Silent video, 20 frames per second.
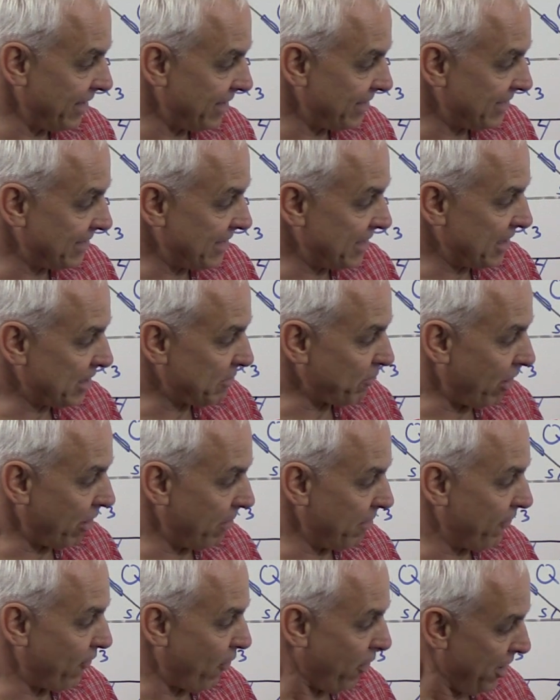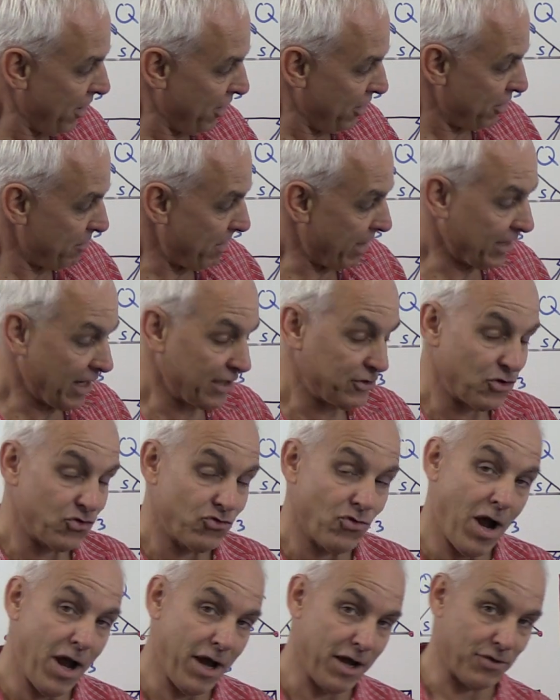seen this problem before, you might like to
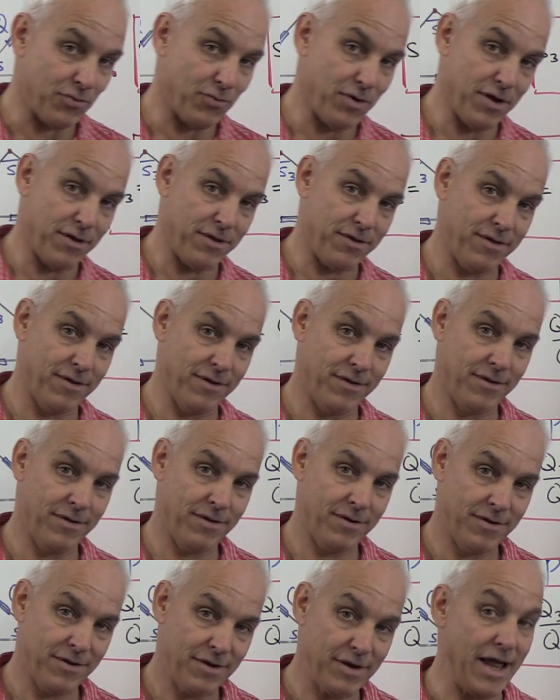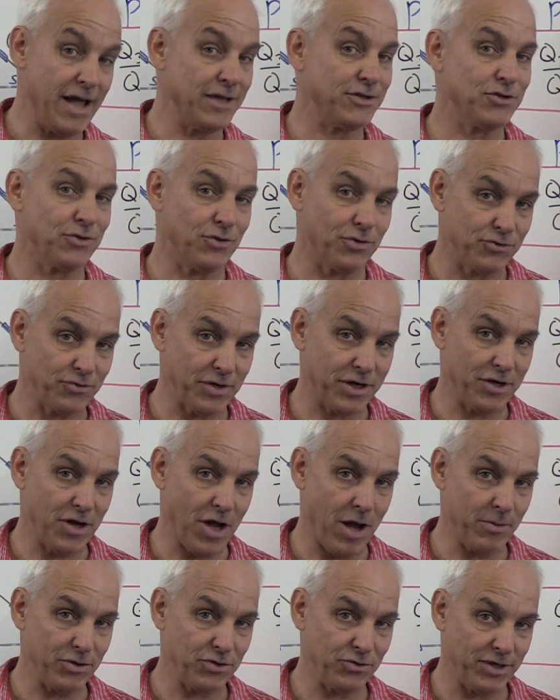try it with classical
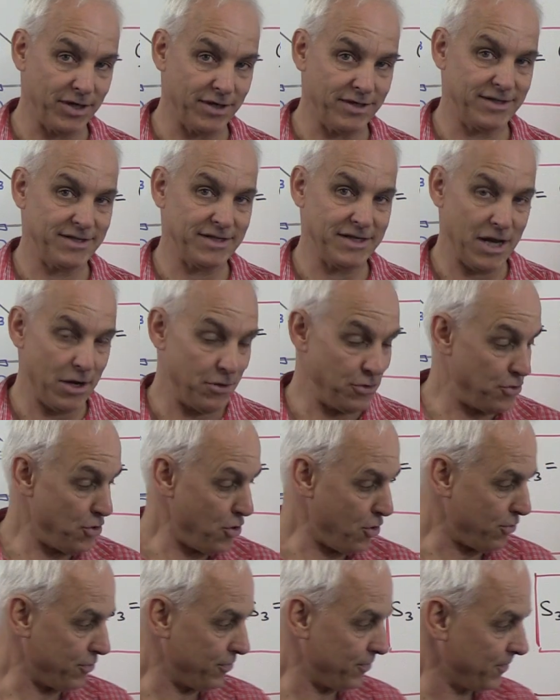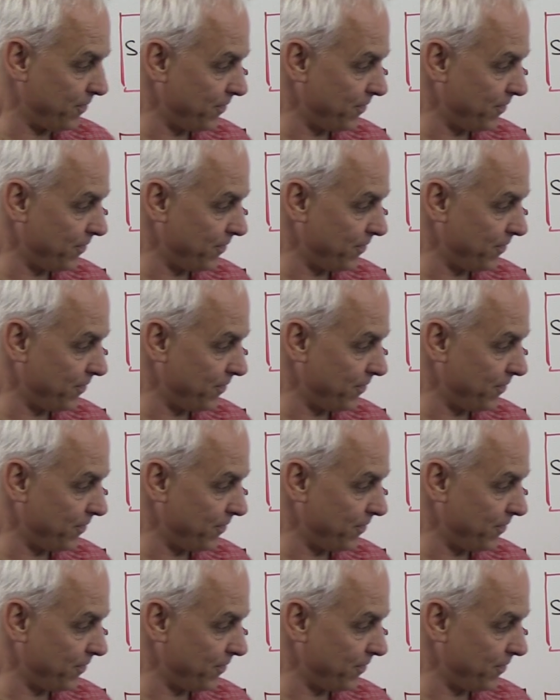trigonometry and see how you go.